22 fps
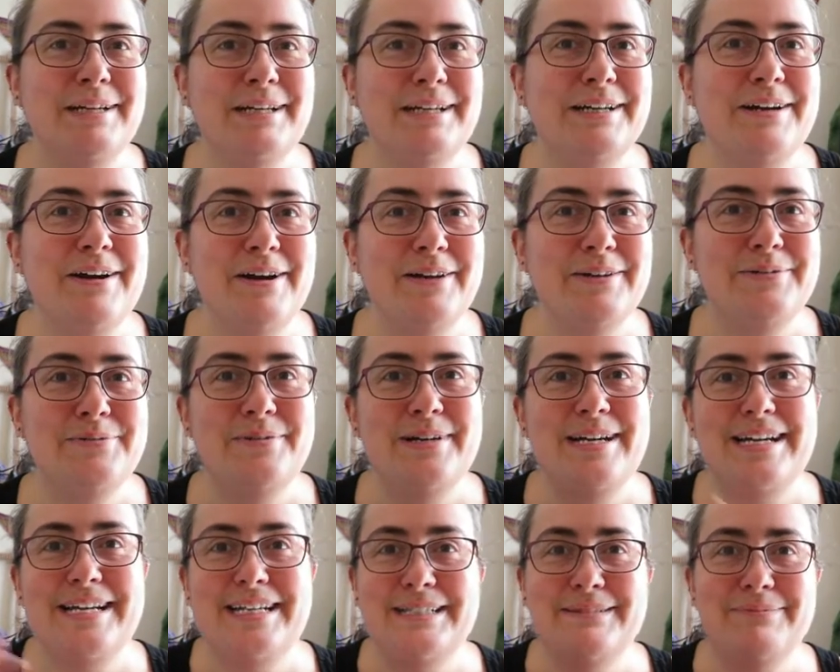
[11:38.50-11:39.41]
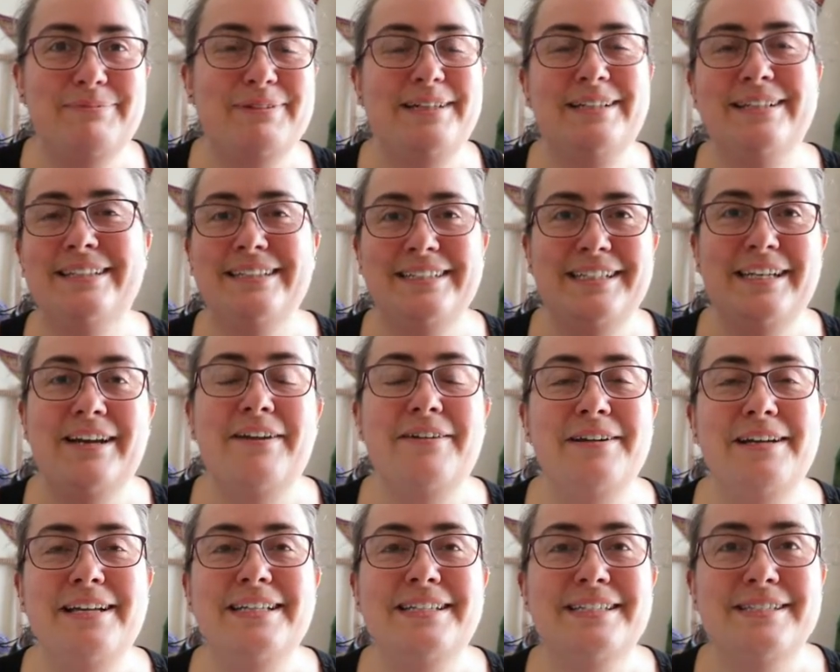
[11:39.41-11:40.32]
kind of weird, but you know,
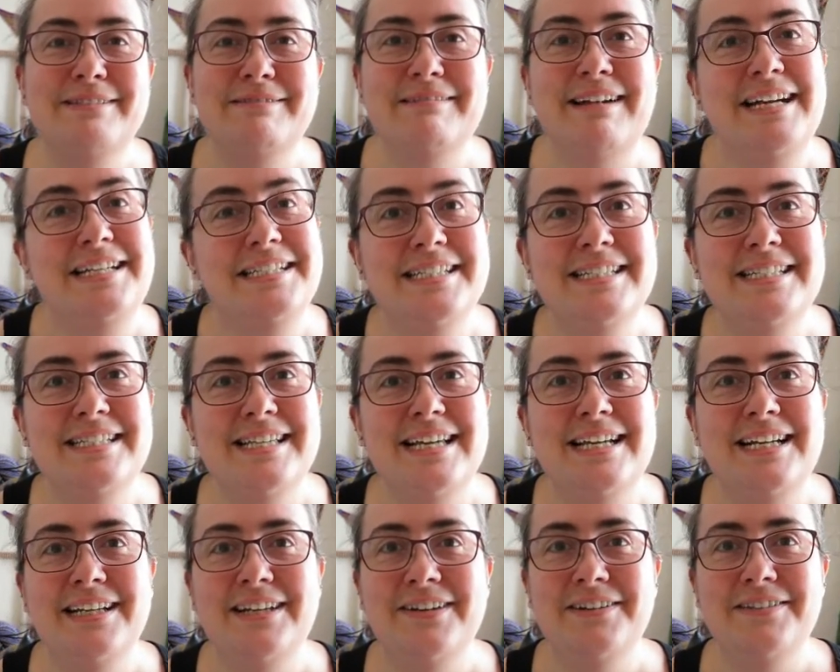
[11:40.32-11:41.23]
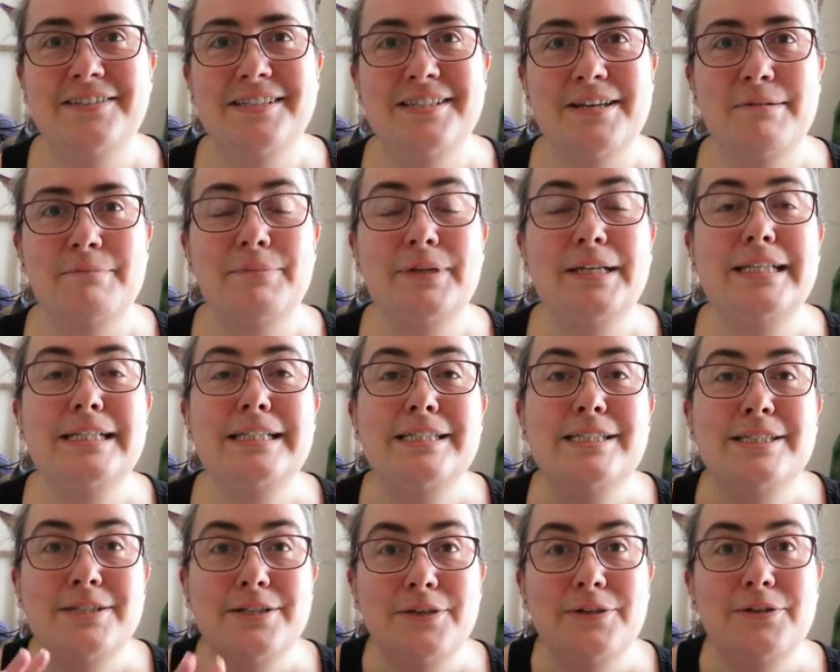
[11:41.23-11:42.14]
it's great to say hello. So please
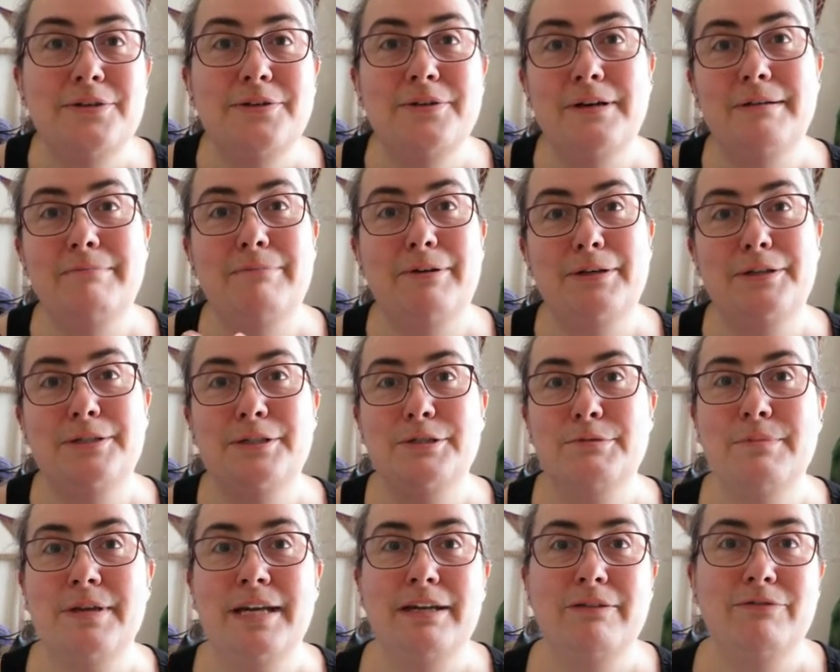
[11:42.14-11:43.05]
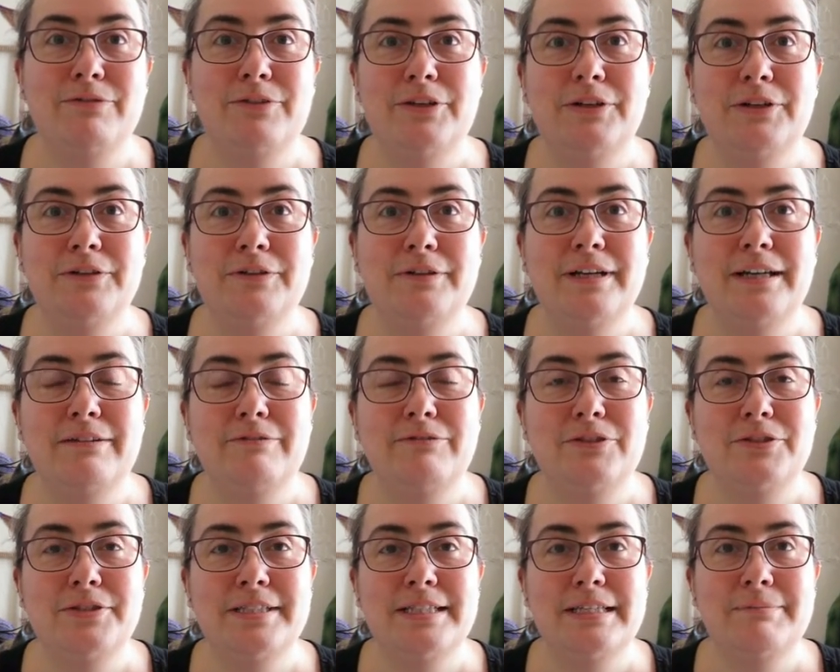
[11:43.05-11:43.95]
do approach me if
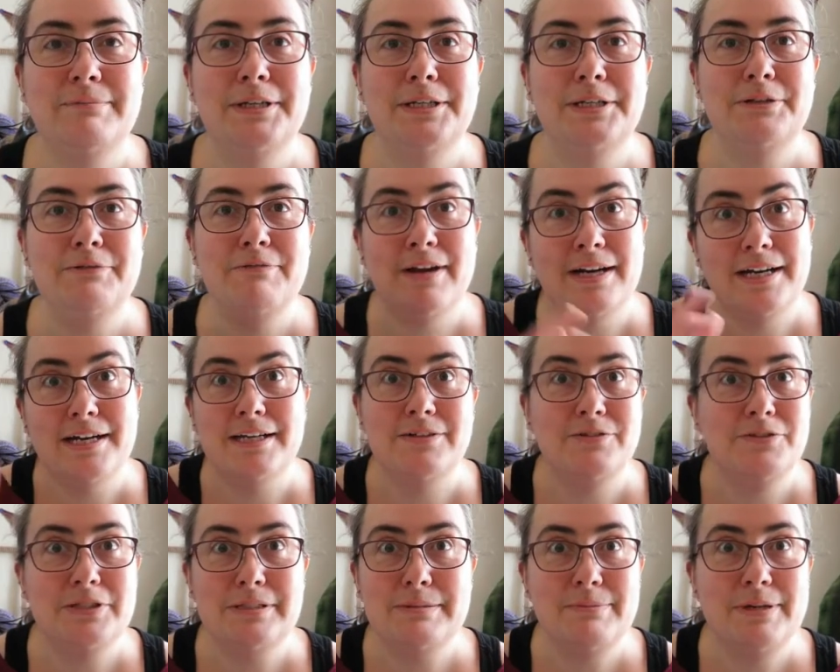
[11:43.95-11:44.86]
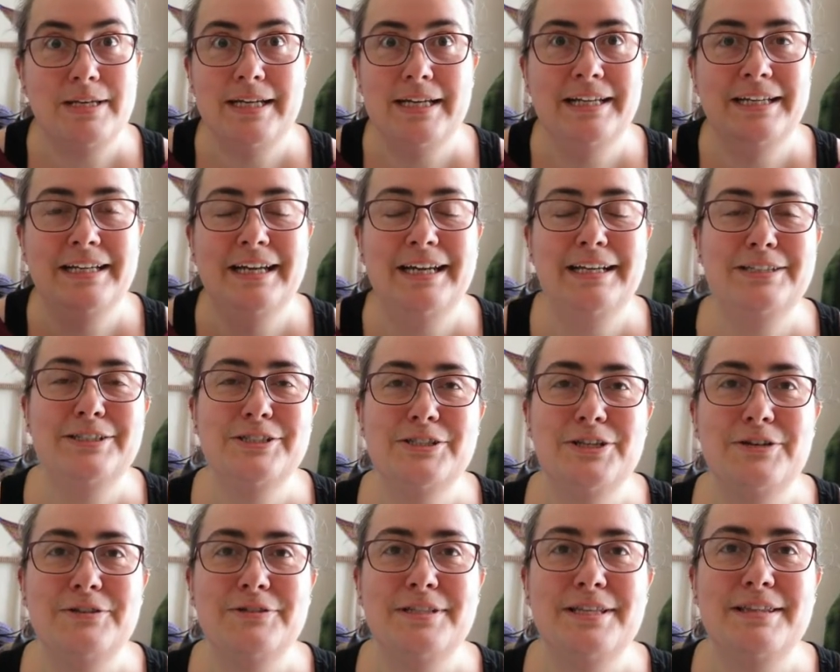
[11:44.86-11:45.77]
you see me and you recognise me at
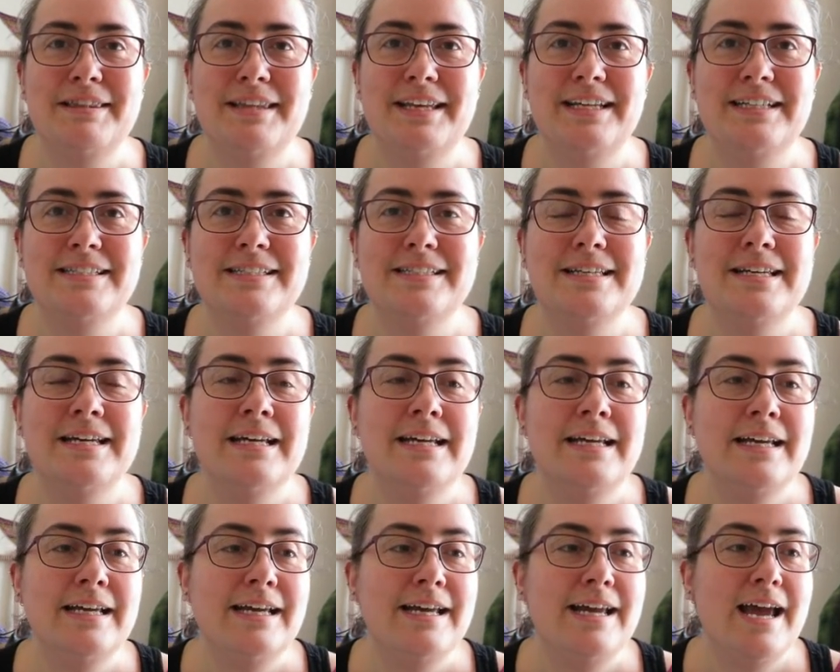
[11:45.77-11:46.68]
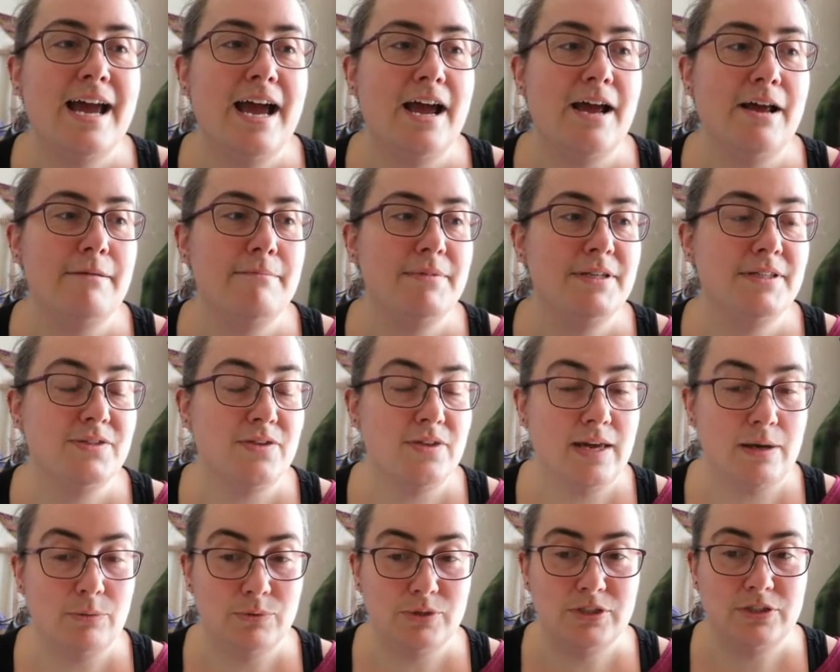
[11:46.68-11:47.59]
shows and things. So
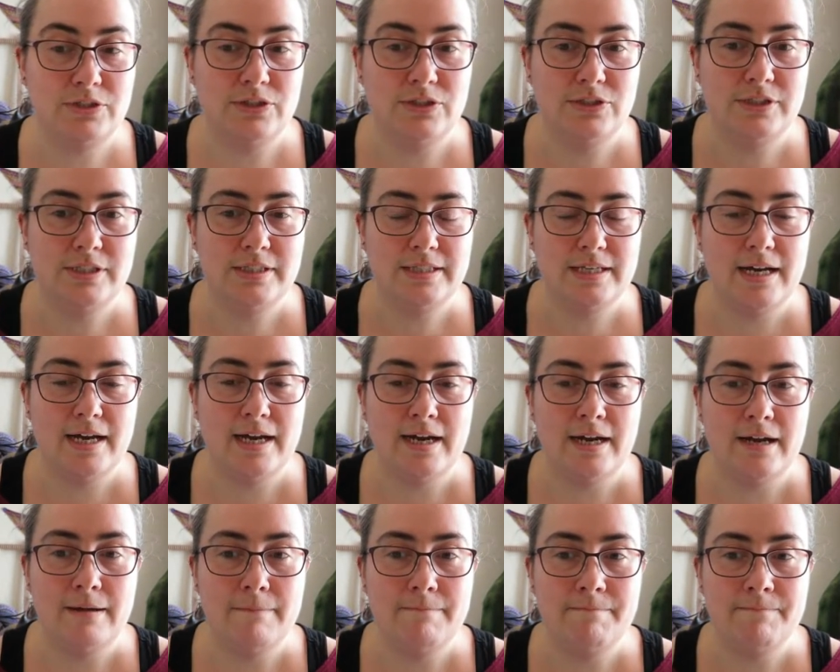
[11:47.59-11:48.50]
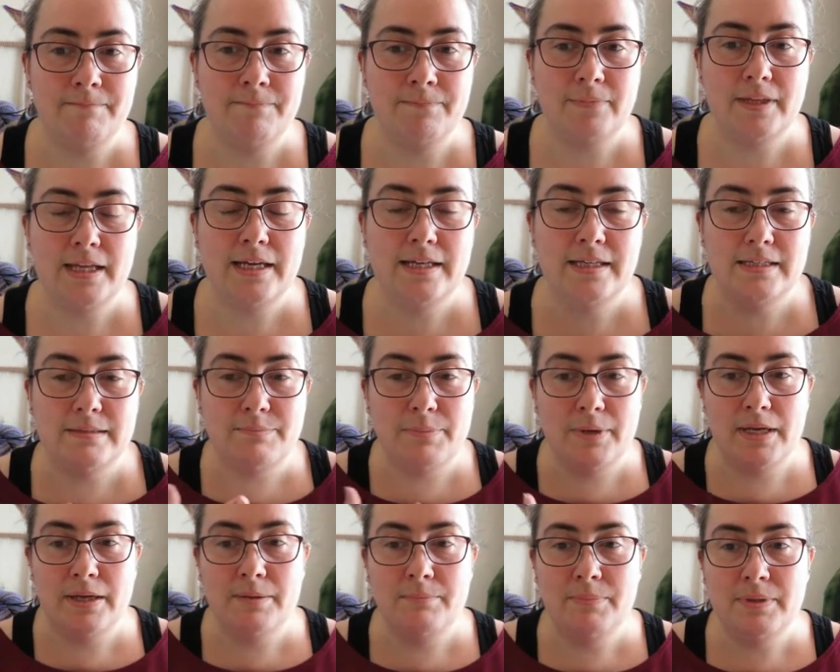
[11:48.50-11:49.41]
that was good. It's
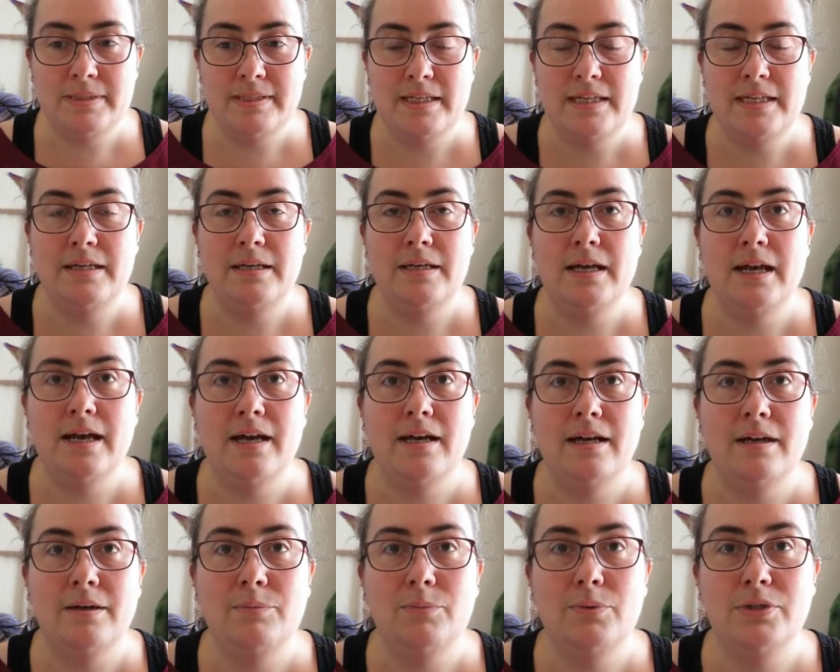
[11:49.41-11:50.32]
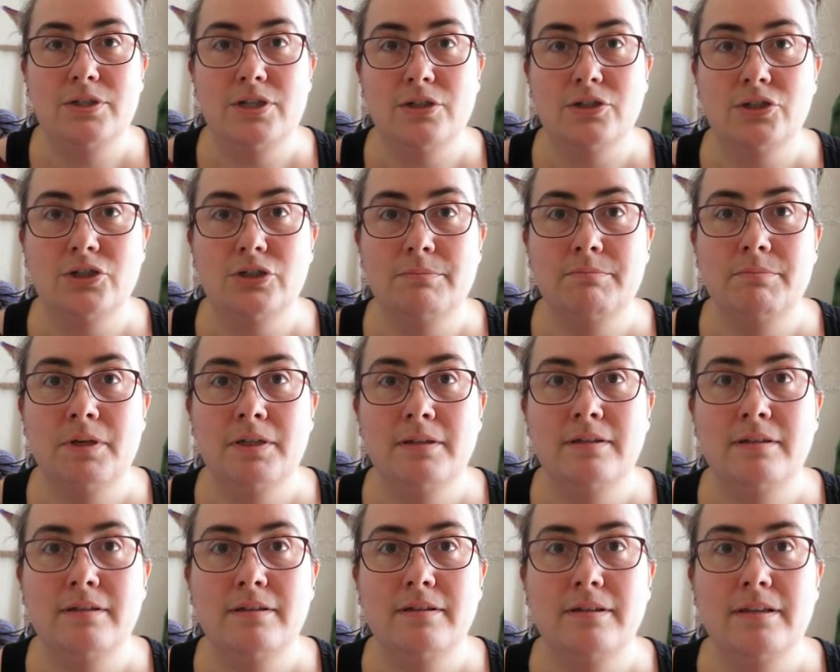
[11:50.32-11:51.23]
been a busy production
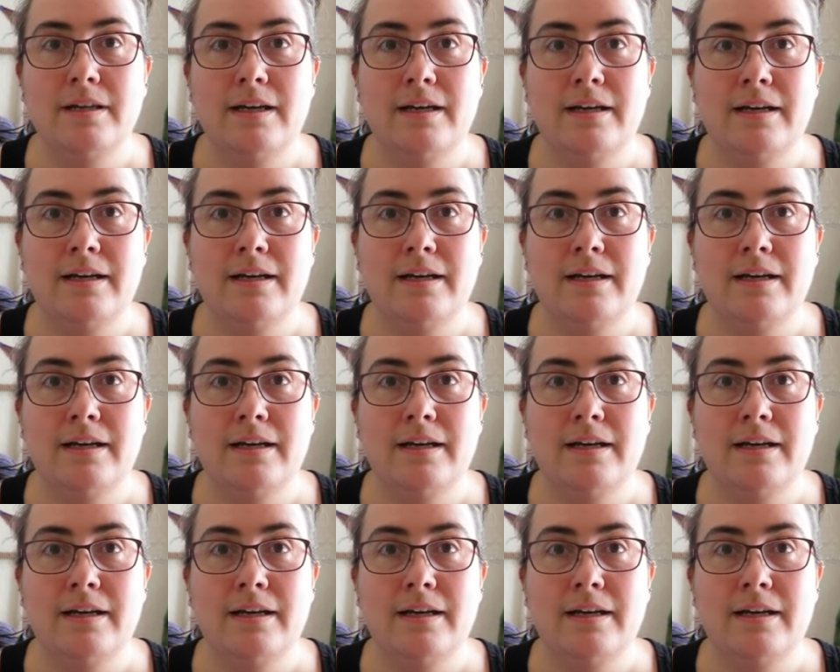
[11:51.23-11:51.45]
month.